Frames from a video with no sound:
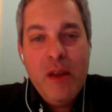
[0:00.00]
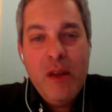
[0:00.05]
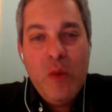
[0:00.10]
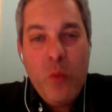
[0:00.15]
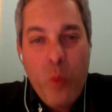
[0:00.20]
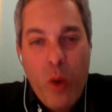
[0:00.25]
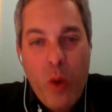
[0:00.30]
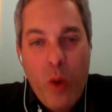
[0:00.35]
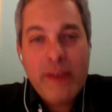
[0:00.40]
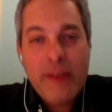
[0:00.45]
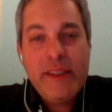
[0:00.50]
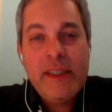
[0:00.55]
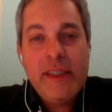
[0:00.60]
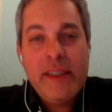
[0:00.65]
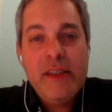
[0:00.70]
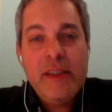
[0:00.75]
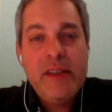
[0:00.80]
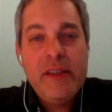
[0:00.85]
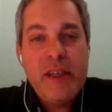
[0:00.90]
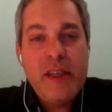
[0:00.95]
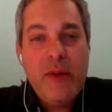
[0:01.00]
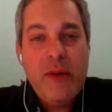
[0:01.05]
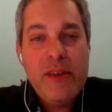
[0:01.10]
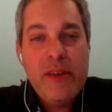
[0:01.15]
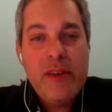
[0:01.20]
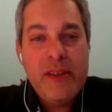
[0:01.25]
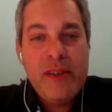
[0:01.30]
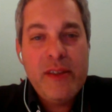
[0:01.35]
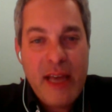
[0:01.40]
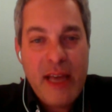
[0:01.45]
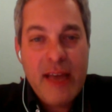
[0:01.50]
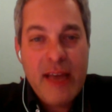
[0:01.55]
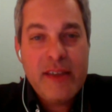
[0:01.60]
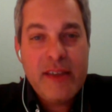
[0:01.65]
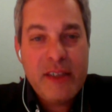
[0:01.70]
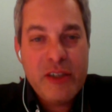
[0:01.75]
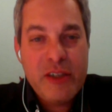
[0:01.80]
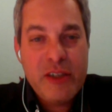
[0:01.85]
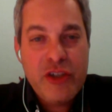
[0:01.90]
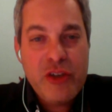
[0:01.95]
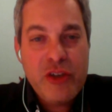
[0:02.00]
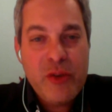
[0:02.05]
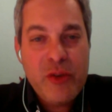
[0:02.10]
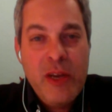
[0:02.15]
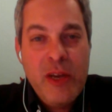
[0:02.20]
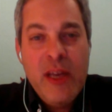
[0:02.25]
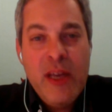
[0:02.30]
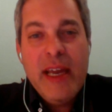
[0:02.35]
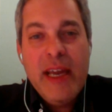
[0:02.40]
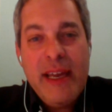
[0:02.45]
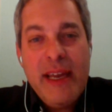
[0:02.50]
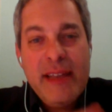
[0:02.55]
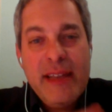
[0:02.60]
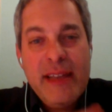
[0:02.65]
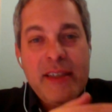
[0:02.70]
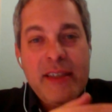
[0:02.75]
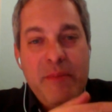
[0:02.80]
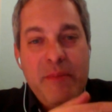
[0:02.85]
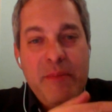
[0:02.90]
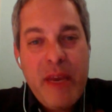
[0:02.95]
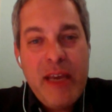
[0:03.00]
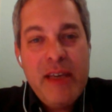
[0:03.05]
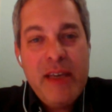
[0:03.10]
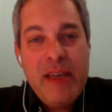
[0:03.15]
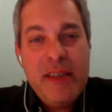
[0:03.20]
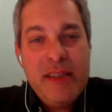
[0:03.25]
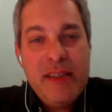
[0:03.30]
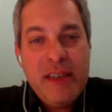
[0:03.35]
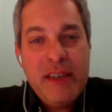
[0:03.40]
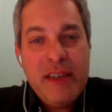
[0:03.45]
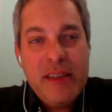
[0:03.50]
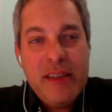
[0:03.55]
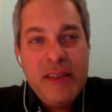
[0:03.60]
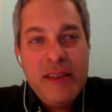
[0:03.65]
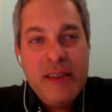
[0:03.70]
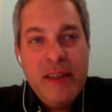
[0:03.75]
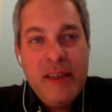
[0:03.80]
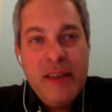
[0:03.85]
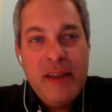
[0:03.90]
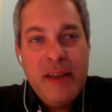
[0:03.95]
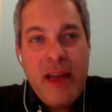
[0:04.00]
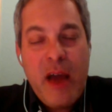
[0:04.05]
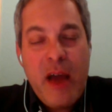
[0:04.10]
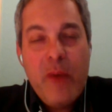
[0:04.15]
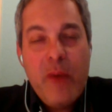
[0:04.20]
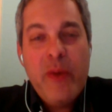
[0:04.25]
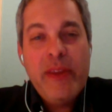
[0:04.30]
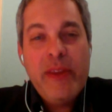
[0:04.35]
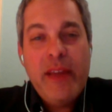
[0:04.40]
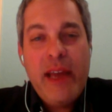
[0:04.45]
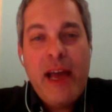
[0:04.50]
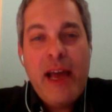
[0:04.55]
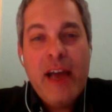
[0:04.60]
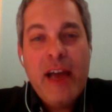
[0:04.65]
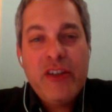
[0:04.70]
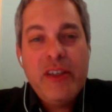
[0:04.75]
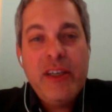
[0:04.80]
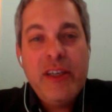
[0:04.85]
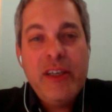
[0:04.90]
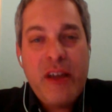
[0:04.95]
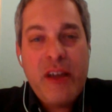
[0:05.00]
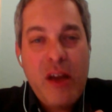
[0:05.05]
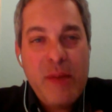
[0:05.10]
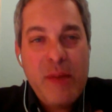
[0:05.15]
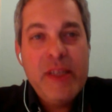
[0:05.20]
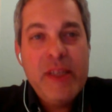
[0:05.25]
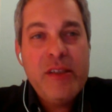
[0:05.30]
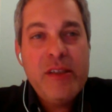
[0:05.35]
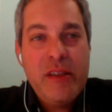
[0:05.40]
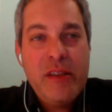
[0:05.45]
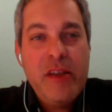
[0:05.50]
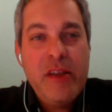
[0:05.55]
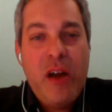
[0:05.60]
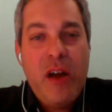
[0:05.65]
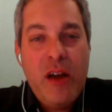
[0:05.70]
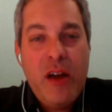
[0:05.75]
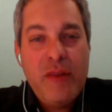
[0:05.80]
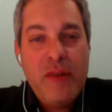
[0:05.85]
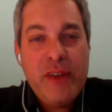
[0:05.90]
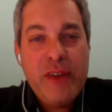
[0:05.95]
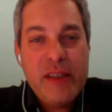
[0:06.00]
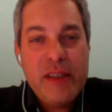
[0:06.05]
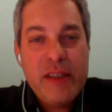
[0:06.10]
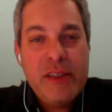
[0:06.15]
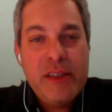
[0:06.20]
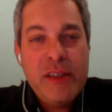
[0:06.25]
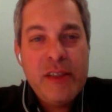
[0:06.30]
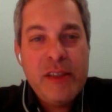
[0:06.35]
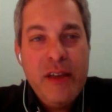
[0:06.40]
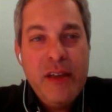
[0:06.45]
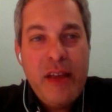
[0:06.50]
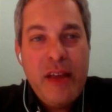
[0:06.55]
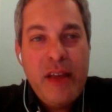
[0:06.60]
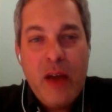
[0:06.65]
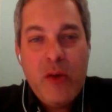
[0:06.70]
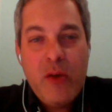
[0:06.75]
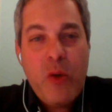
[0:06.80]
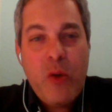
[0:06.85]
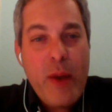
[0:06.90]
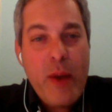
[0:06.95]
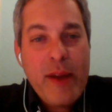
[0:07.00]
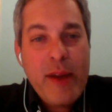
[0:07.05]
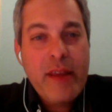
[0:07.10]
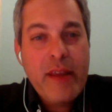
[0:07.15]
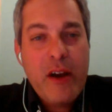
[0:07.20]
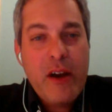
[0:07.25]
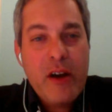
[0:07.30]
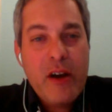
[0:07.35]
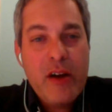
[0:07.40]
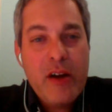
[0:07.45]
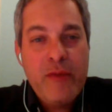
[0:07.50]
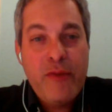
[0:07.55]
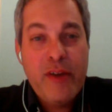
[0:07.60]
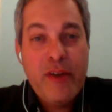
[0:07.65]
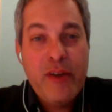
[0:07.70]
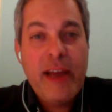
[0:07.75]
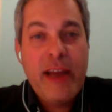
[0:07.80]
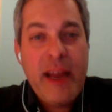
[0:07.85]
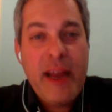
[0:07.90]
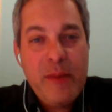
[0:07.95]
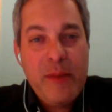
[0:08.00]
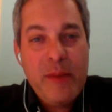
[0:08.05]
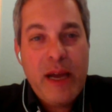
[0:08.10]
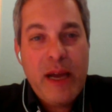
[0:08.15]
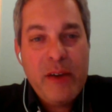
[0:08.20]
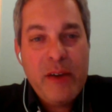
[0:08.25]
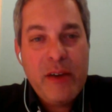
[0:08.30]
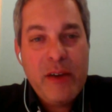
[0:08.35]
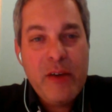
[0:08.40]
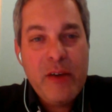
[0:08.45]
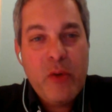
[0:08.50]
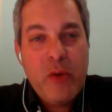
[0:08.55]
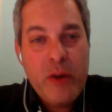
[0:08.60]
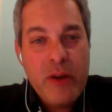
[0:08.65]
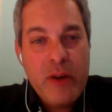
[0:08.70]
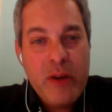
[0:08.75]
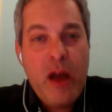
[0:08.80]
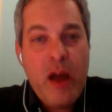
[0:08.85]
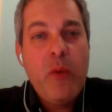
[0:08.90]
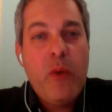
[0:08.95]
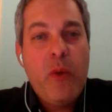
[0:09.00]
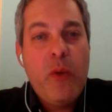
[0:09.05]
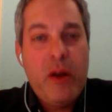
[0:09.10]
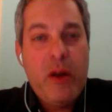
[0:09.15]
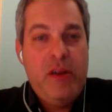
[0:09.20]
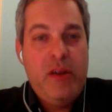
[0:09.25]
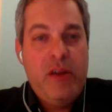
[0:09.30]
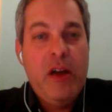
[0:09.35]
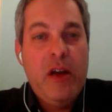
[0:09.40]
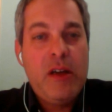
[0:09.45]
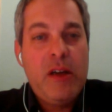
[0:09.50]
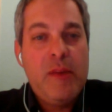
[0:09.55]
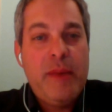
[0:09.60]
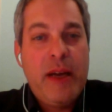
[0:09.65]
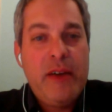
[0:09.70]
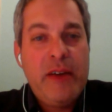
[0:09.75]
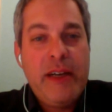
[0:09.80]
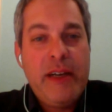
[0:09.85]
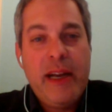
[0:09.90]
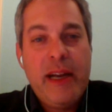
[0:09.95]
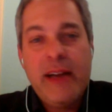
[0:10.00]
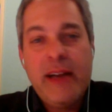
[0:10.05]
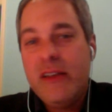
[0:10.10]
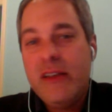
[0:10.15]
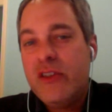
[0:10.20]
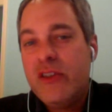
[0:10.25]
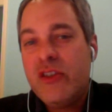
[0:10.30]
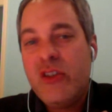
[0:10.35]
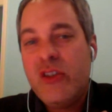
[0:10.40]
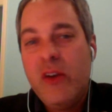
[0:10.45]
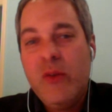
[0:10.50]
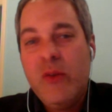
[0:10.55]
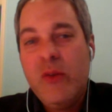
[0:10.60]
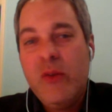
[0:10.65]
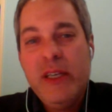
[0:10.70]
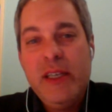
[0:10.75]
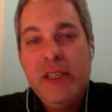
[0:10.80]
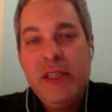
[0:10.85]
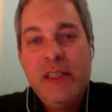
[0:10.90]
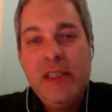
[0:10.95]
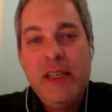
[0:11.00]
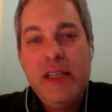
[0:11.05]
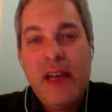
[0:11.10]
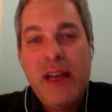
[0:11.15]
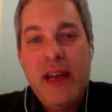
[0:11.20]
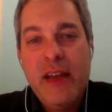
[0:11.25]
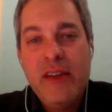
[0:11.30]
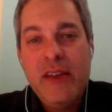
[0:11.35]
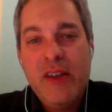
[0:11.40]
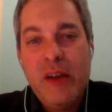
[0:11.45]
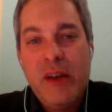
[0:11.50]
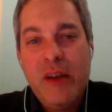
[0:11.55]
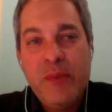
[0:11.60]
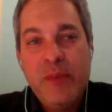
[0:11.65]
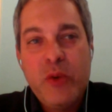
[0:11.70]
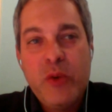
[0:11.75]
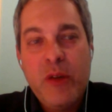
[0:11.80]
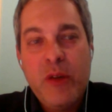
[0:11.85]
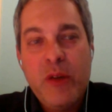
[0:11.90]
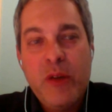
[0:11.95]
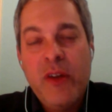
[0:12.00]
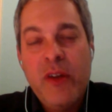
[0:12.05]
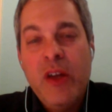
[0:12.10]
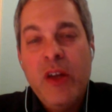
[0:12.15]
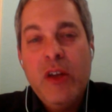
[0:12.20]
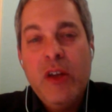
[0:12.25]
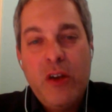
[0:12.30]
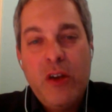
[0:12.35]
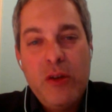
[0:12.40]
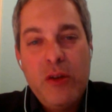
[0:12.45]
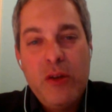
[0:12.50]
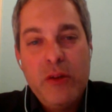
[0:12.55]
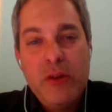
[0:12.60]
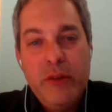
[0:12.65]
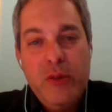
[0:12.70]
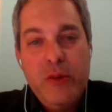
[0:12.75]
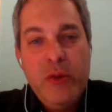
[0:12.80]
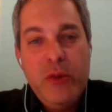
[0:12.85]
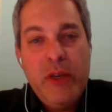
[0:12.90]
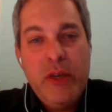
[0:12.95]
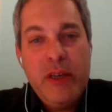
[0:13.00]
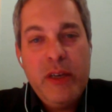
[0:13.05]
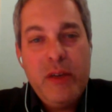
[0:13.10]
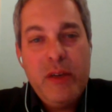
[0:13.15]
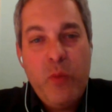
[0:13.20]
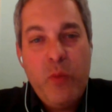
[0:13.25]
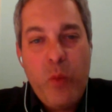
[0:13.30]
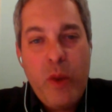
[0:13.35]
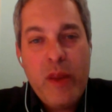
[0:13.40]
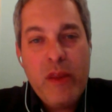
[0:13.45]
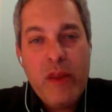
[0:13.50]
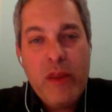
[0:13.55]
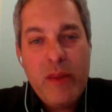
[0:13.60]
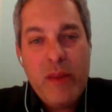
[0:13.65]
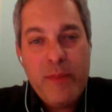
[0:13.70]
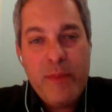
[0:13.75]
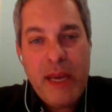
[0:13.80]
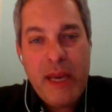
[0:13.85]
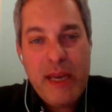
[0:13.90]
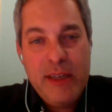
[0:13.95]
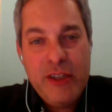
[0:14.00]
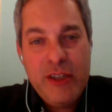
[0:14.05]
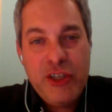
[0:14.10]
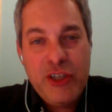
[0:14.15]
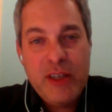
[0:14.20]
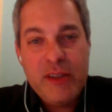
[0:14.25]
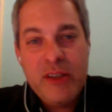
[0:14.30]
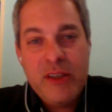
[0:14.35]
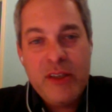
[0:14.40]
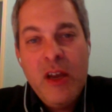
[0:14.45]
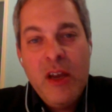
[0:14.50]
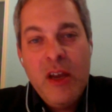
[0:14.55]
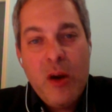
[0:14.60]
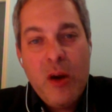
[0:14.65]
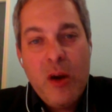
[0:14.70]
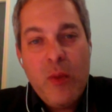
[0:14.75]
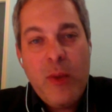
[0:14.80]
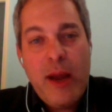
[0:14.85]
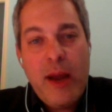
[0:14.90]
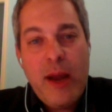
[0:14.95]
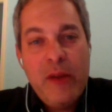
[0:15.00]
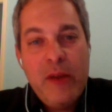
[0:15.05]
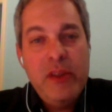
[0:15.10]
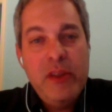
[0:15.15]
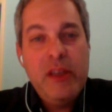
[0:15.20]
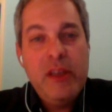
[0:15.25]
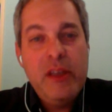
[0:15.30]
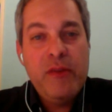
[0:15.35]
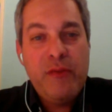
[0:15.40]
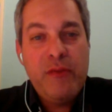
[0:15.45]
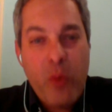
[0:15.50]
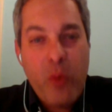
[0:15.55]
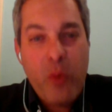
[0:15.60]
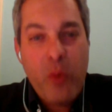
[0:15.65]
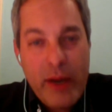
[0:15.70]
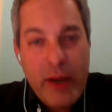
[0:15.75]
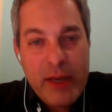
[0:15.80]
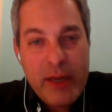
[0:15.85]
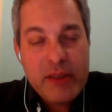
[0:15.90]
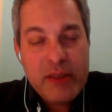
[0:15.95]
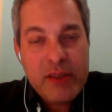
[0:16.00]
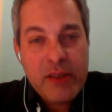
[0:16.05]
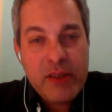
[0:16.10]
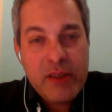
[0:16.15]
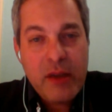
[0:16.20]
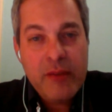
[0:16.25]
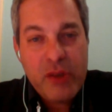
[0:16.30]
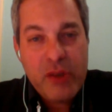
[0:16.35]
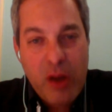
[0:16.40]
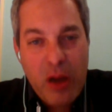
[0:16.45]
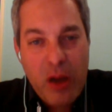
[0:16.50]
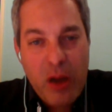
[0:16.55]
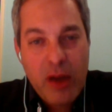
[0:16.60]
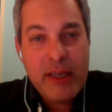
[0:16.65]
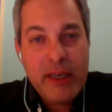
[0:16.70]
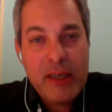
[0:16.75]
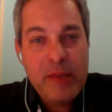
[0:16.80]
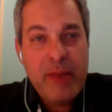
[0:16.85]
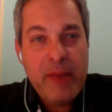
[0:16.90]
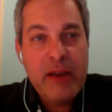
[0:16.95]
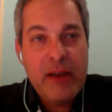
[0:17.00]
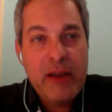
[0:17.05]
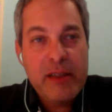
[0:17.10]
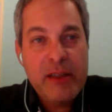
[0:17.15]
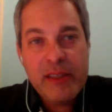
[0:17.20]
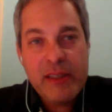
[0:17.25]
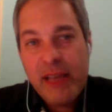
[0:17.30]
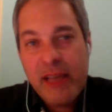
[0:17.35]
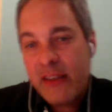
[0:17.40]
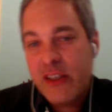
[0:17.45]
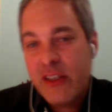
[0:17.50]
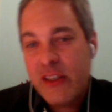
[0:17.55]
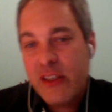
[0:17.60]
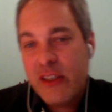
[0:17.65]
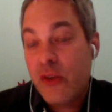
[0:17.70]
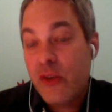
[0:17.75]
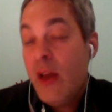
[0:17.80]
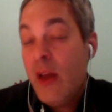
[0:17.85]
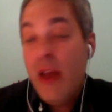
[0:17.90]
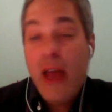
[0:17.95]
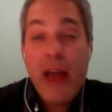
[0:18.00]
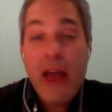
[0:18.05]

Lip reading: wanting to deal with a sex issue, it's amazing how when they actually come into the office, how quick they are to forget about it or not want to talk about it. And it is so easy to end up sort of colluding with the patient around the avoidance of talking about a sex issue.